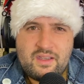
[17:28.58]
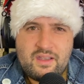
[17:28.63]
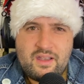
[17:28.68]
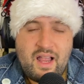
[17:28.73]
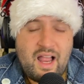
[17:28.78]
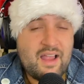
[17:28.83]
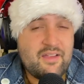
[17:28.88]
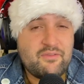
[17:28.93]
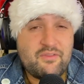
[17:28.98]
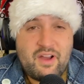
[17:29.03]

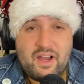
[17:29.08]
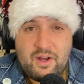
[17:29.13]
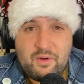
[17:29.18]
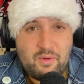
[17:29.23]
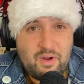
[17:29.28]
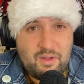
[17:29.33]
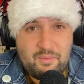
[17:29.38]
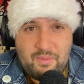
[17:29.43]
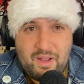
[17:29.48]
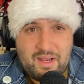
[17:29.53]
I very well
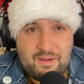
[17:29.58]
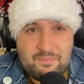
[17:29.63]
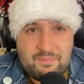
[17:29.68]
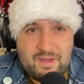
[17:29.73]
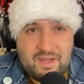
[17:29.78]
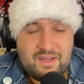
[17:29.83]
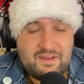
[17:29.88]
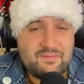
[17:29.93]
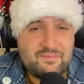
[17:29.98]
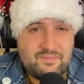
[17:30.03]
might
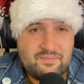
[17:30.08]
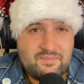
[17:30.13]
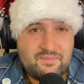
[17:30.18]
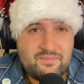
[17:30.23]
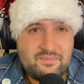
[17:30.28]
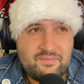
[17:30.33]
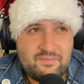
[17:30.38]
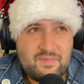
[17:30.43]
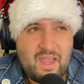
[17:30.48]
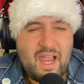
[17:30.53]
be.
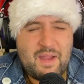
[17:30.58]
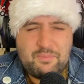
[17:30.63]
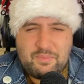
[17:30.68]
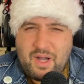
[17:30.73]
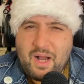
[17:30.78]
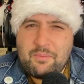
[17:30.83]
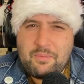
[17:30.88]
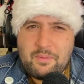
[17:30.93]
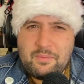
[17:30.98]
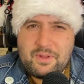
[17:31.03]
I
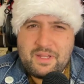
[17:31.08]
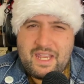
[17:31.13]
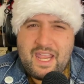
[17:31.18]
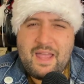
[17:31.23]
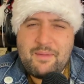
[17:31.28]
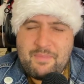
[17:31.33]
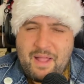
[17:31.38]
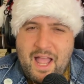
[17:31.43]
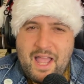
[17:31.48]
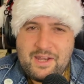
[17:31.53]
probably am.
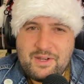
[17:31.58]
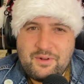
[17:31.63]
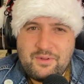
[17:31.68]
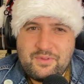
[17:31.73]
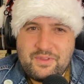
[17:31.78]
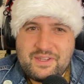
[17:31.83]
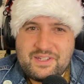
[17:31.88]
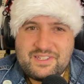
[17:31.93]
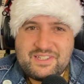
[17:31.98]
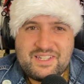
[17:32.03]
I don't
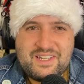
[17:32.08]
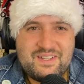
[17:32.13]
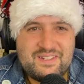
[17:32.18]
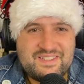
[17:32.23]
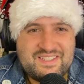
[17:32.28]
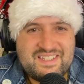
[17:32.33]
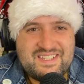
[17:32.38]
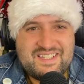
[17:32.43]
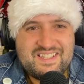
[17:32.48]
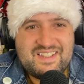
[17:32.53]
think she was
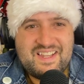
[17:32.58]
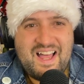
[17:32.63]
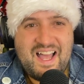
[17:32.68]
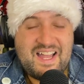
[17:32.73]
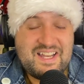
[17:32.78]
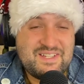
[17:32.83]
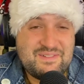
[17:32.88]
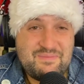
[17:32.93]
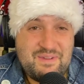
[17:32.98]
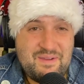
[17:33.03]
in The
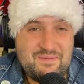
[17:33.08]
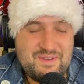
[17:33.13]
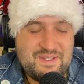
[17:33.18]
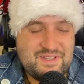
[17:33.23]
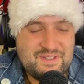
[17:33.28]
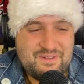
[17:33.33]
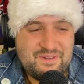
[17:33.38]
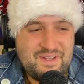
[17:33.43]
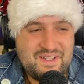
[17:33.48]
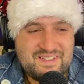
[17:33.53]
Lodge. Maybe she
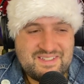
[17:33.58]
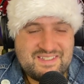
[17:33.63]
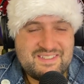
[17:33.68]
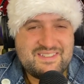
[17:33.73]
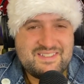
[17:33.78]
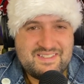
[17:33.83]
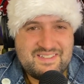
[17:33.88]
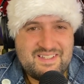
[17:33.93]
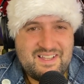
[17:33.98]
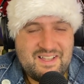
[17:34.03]
was.
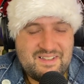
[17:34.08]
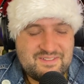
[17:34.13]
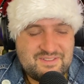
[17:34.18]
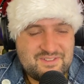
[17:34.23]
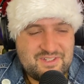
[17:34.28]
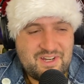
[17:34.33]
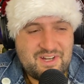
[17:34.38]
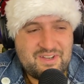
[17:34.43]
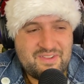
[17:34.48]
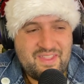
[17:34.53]
I'll
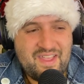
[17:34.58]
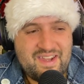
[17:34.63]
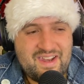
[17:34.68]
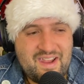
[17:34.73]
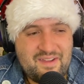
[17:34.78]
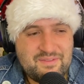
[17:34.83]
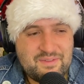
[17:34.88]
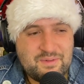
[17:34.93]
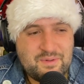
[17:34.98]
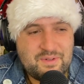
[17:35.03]
check on that
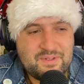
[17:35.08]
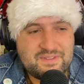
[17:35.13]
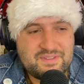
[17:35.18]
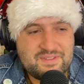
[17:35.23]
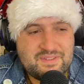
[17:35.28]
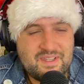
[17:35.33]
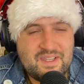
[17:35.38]
afterwards.